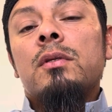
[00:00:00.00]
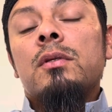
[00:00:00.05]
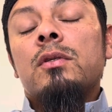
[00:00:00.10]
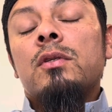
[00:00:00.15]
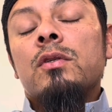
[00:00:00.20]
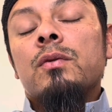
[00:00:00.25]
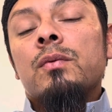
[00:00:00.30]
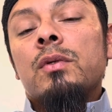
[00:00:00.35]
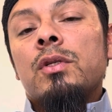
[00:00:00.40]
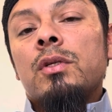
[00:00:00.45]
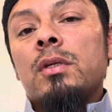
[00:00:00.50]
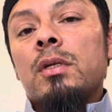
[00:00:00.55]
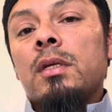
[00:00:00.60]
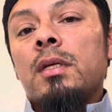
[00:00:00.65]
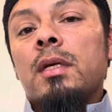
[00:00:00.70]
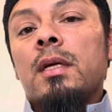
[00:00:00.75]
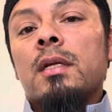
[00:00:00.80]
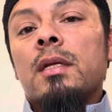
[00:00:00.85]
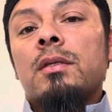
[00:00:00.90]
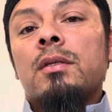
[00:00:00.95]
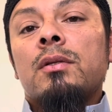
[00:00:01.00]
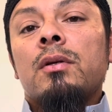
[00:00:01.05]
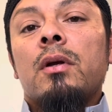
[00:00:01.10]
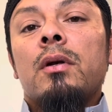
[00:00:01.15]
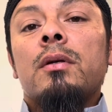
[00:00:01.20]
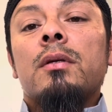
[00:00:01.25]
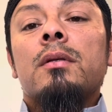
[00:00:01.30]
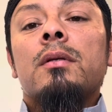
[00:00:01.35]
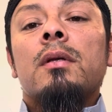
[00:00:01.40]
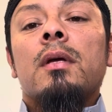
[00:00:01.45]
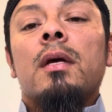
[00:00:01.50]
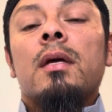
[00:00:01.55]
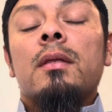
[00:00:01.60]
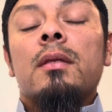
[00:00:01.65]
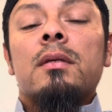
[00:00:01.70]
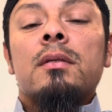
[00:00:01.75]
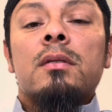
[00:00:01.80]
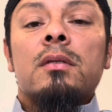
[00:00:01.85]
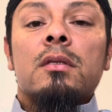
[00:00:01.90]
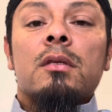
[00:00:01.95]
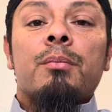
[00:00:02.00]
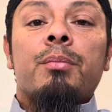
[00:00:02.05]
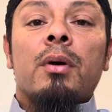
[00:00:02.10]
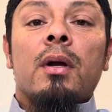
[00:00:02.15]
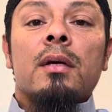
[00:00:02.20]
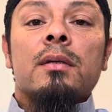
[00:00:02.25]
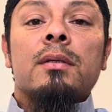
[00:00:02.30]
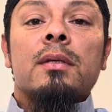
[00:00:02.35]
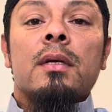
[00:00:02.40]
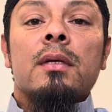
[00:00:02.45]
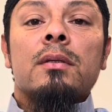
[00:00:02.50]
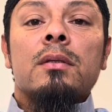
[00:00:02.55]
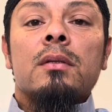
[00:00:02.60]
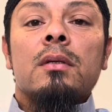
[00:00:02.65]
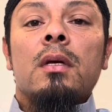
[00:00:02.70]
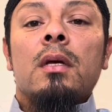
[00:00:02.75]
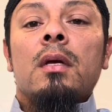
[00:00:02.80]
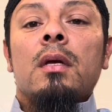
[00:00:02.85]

This is what you need to get started, and this is the process.